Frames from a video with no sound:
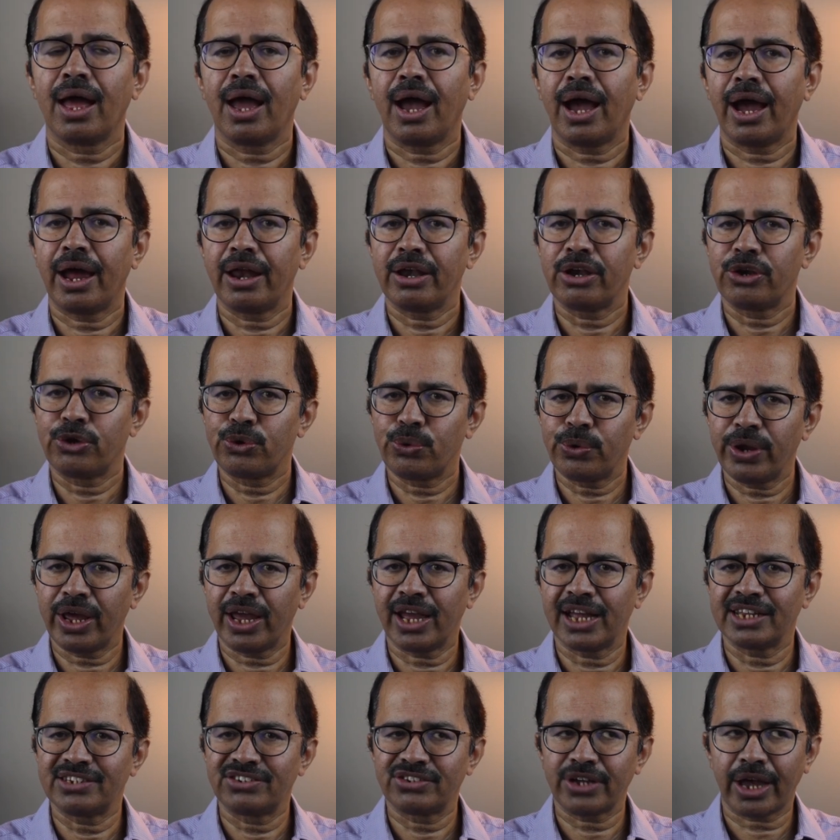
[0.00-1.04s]
And
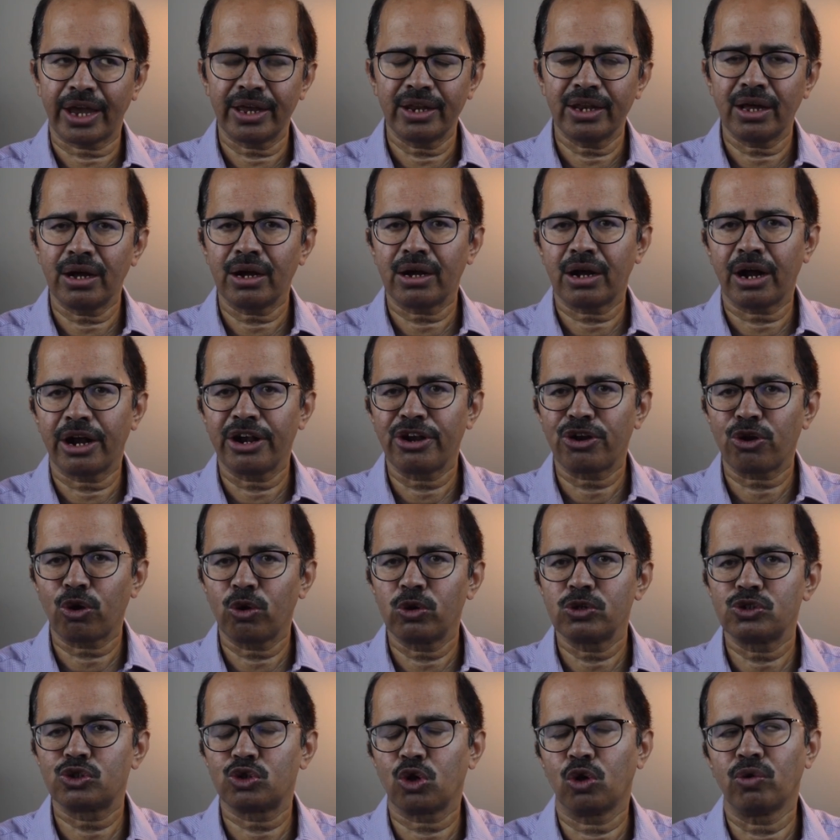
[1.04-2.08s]
today, China
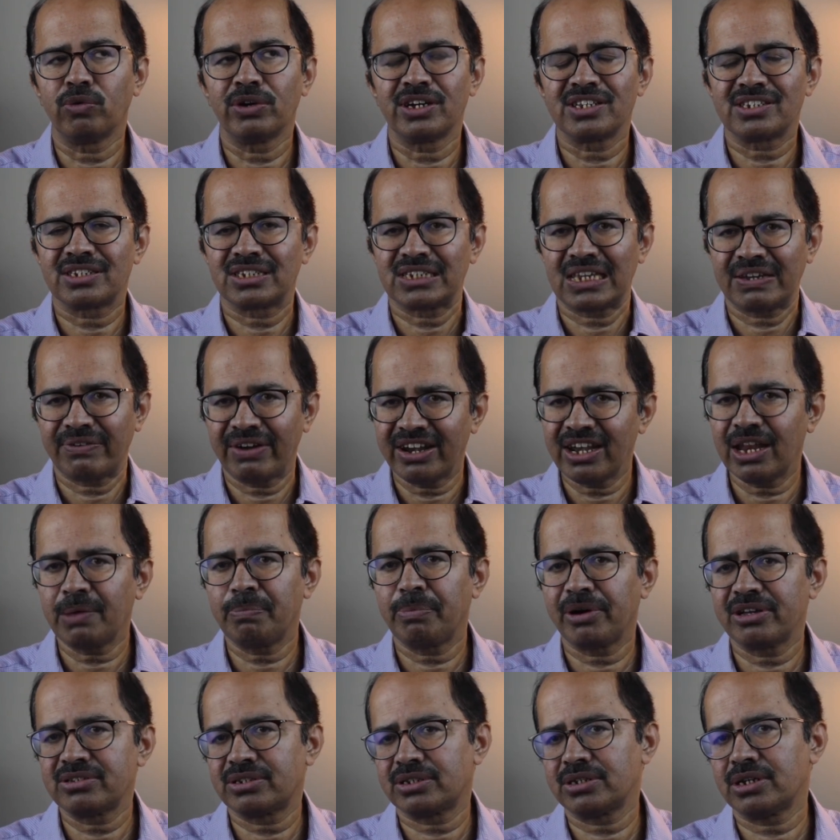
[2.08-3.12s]
controls over
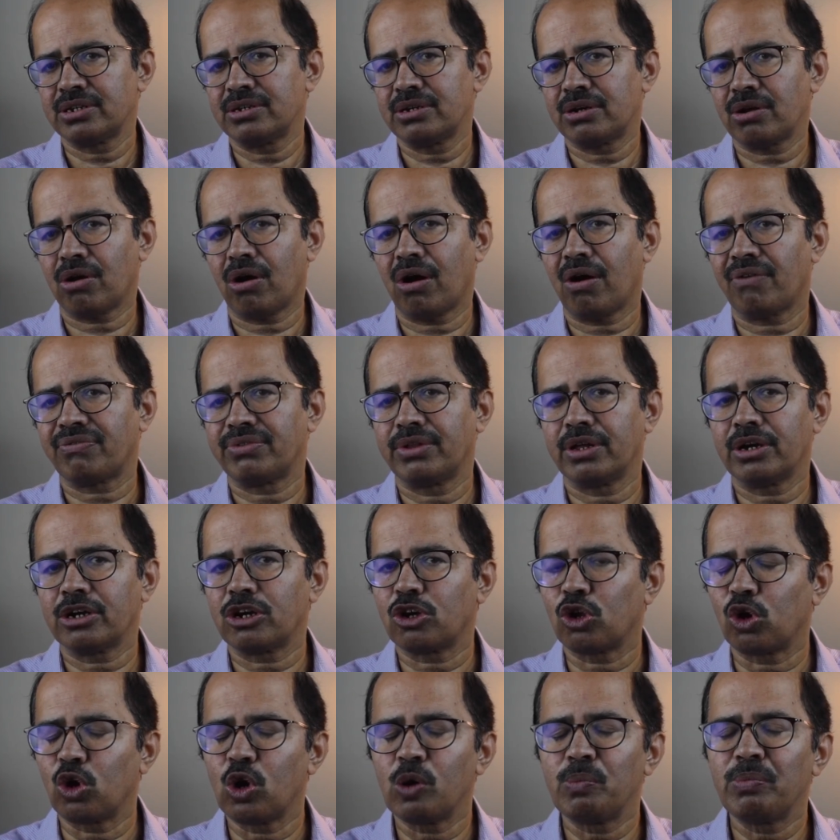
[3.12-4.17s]
70% of the
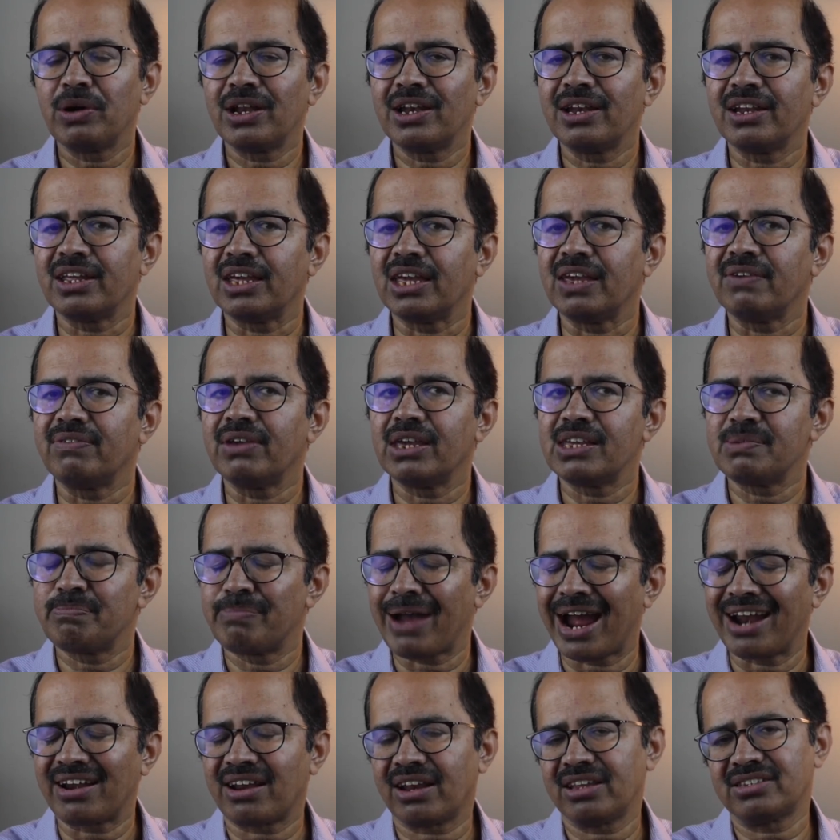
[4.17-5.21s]
global EV
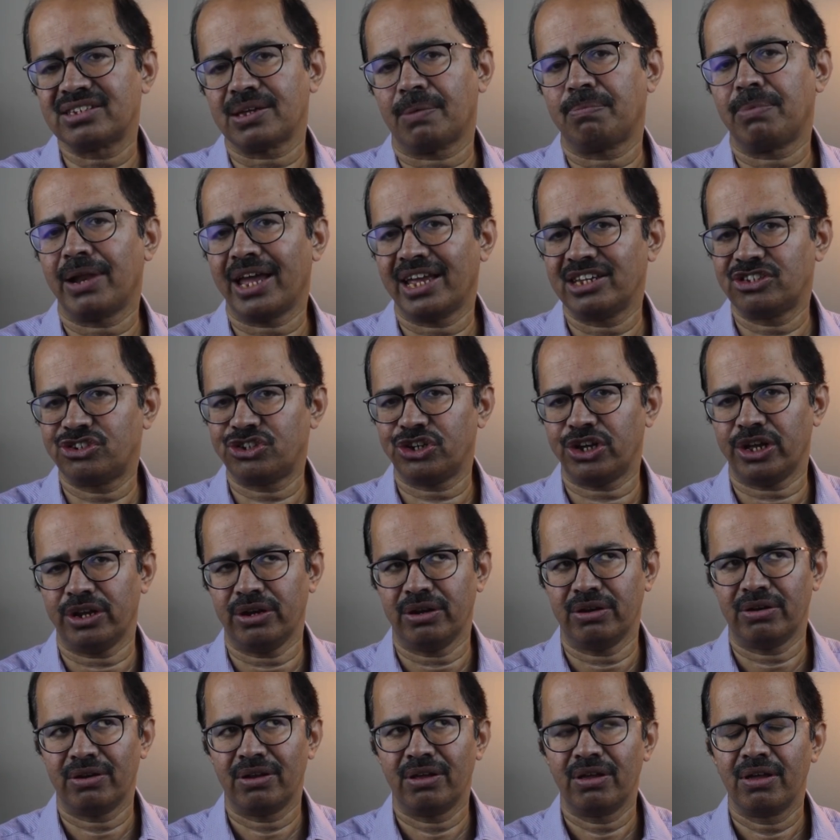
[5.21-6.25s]
battery supply chain,
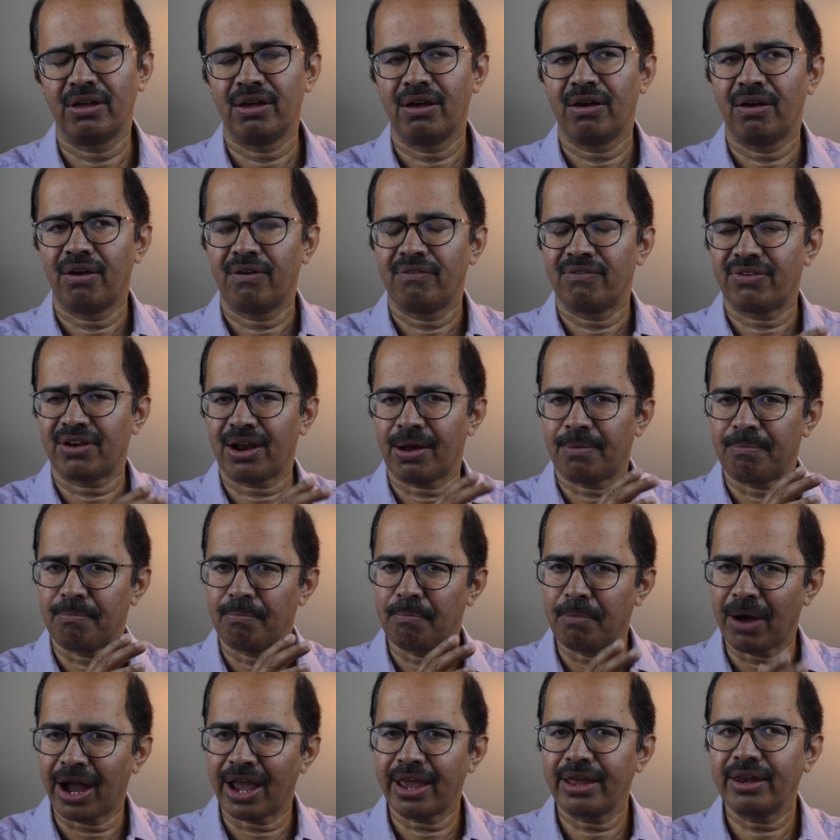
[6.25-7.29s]
from
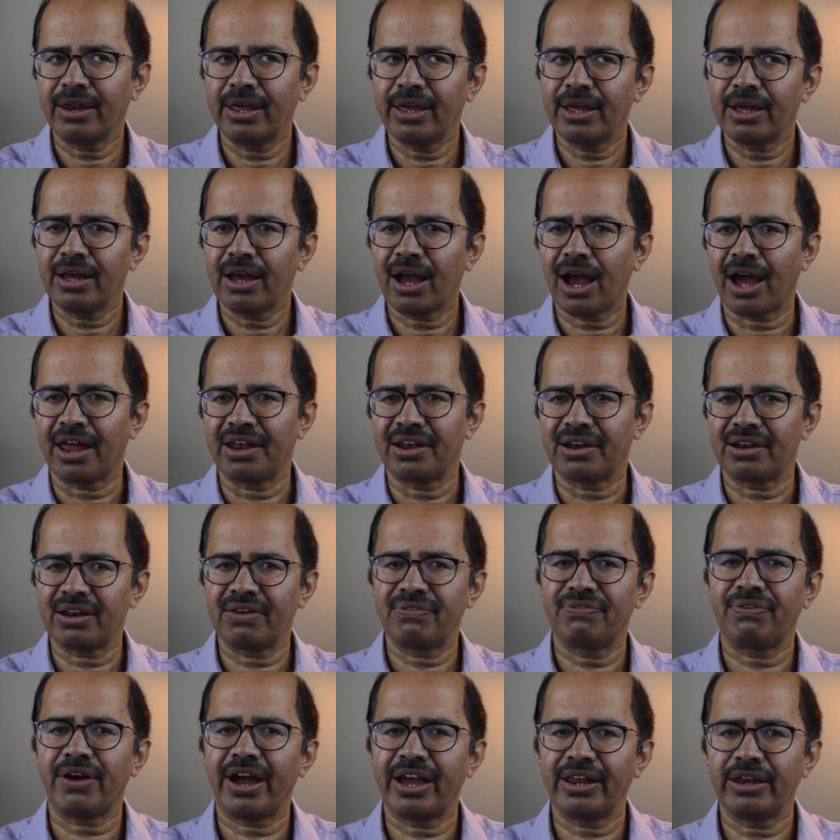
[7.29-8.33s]
mining and
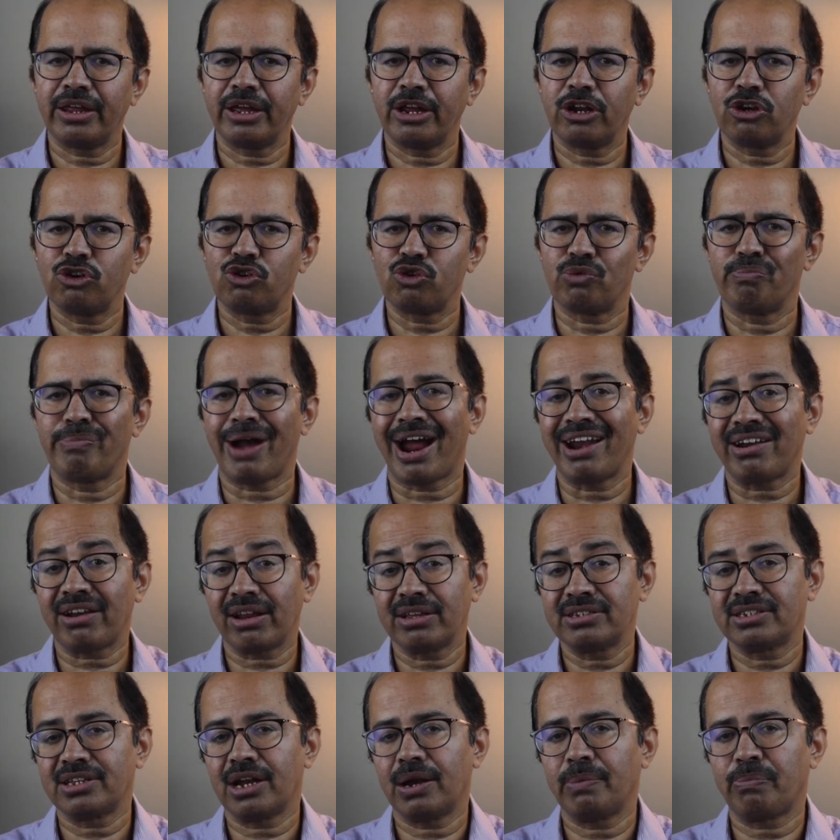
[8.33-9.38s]
refining to
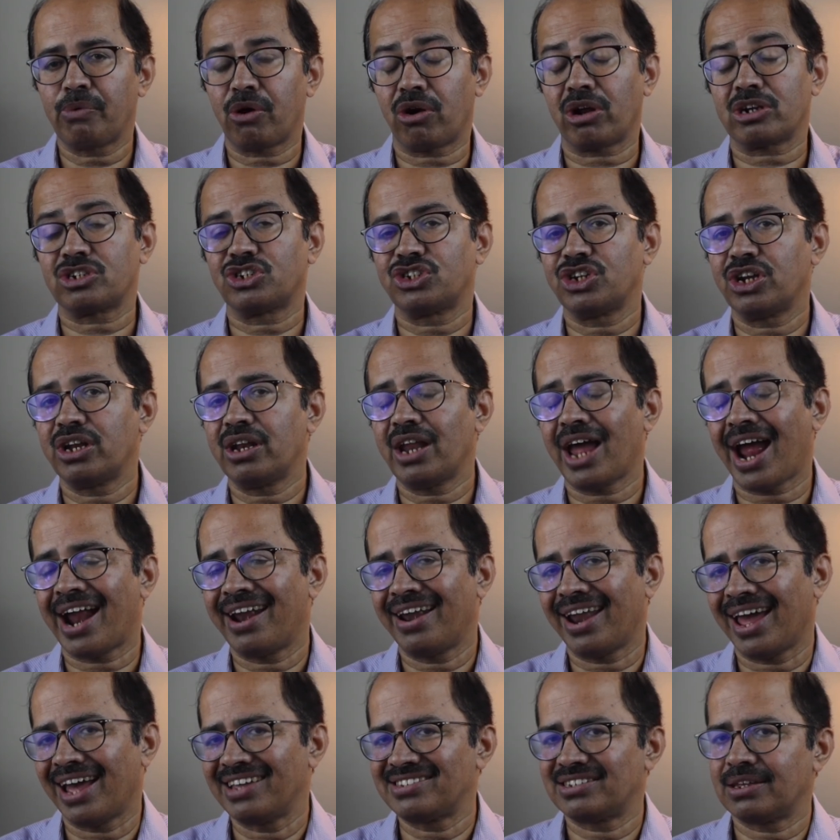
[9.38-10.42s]
battery cell production
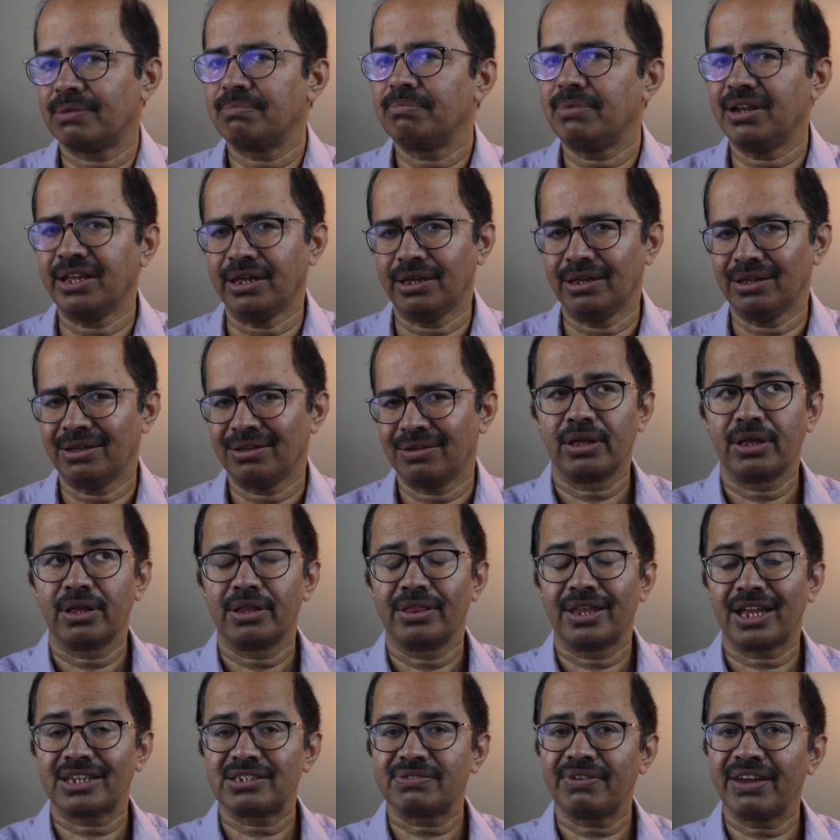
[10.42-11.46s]
and assembly.
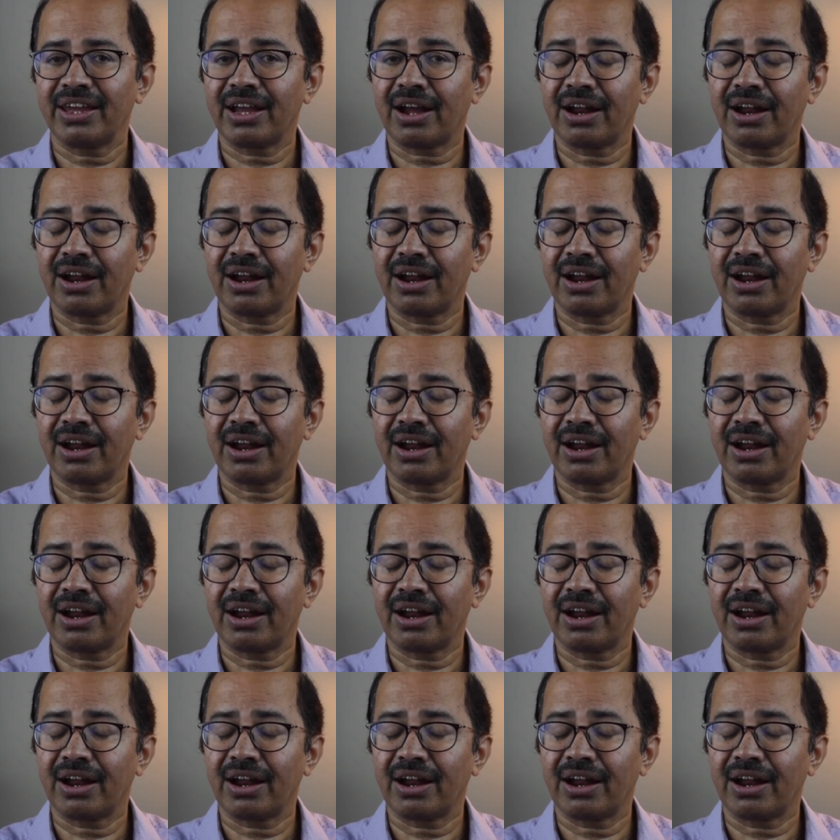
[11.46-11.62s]
That's why